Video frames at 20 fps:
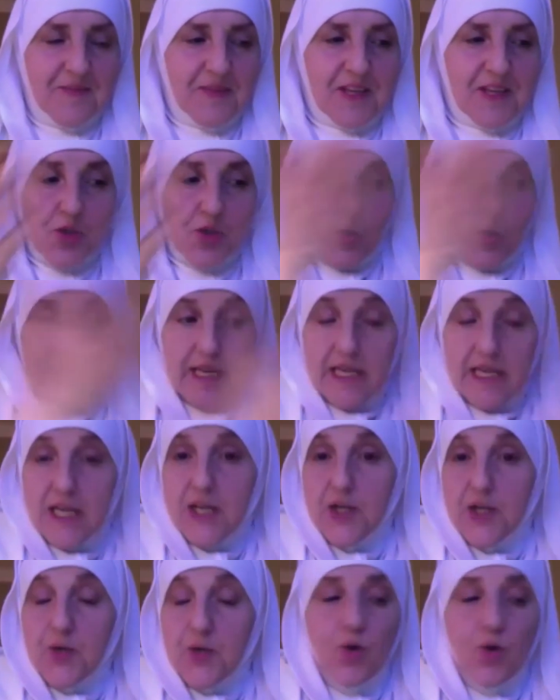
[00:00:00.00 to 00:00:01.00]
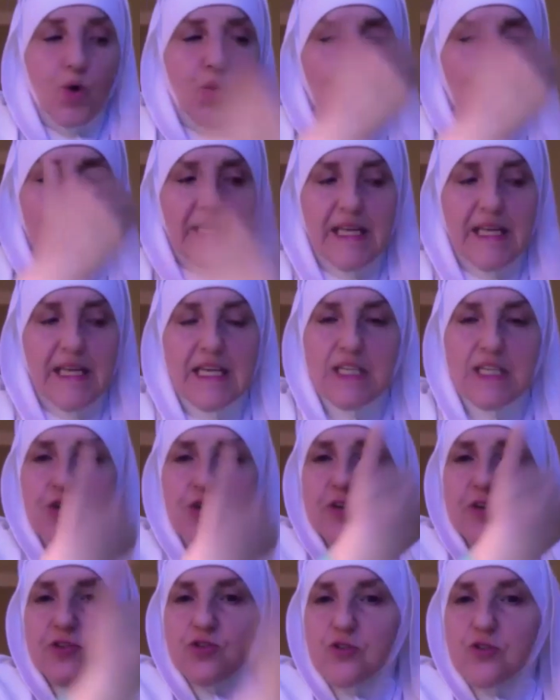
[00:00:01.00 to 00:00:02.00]
So here you go, when he
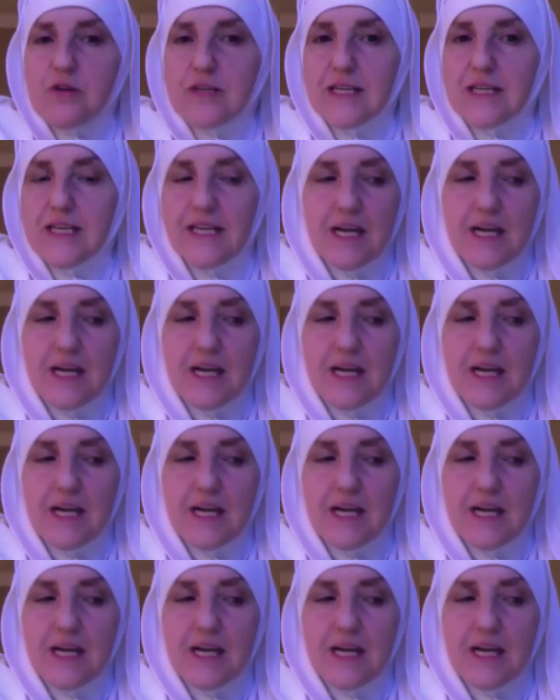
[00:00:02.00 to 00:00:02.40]
start talking